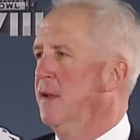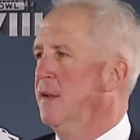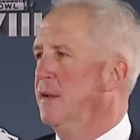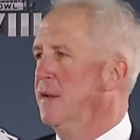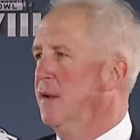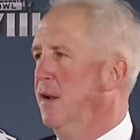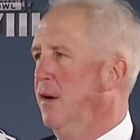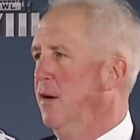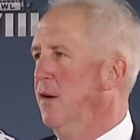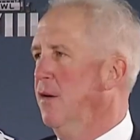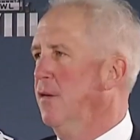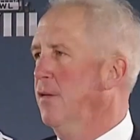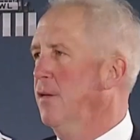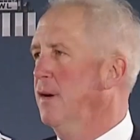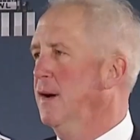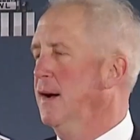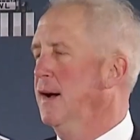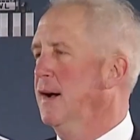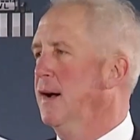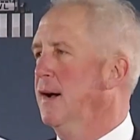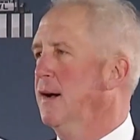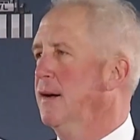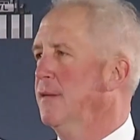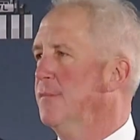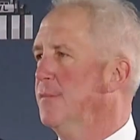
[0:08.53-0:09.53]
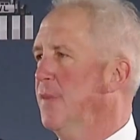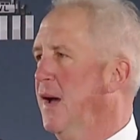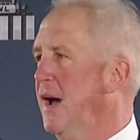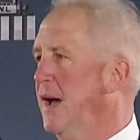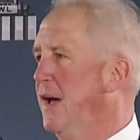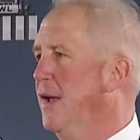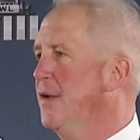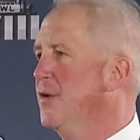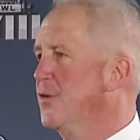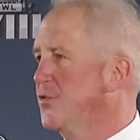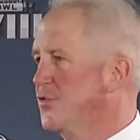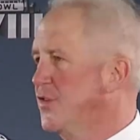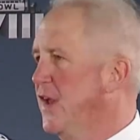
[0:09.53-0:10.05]
you know,
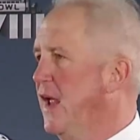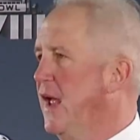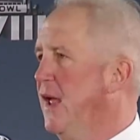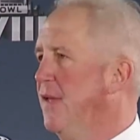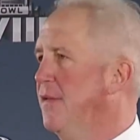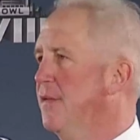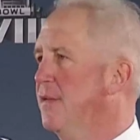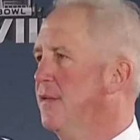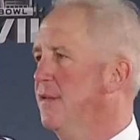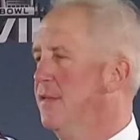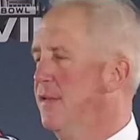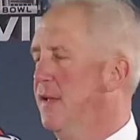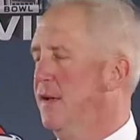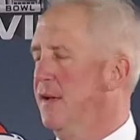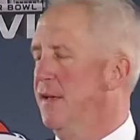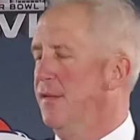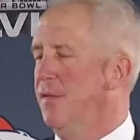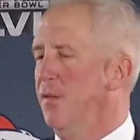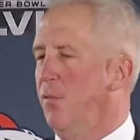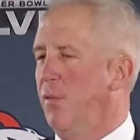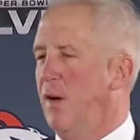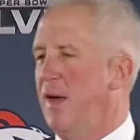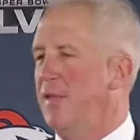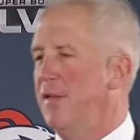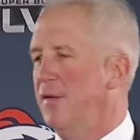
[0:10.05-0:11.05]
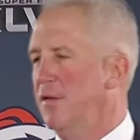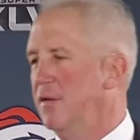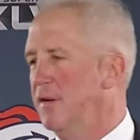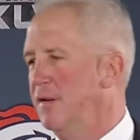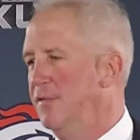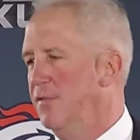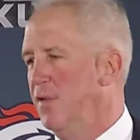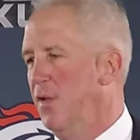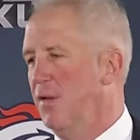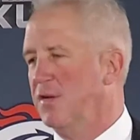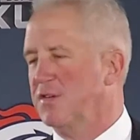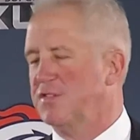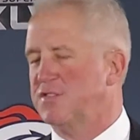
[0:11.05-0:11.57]
I understand the weather,
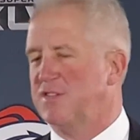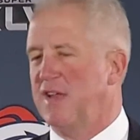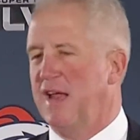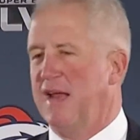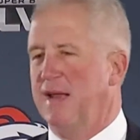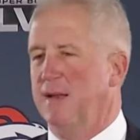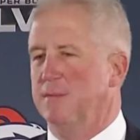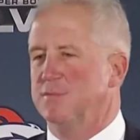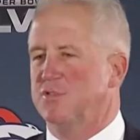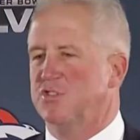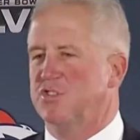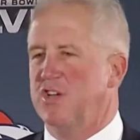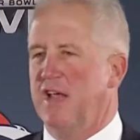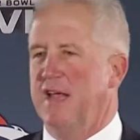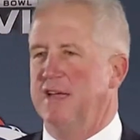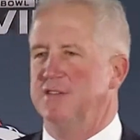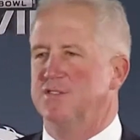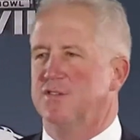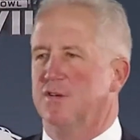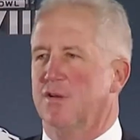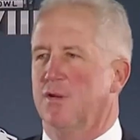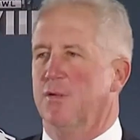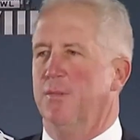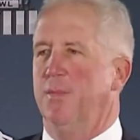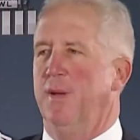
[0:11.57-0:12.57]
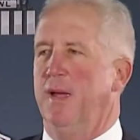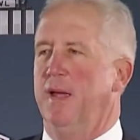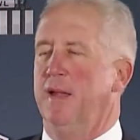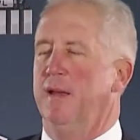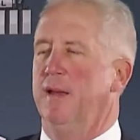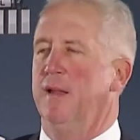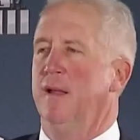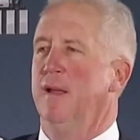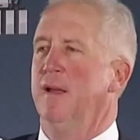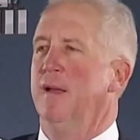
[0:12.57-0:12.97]
even though the stadium's changed a little bit.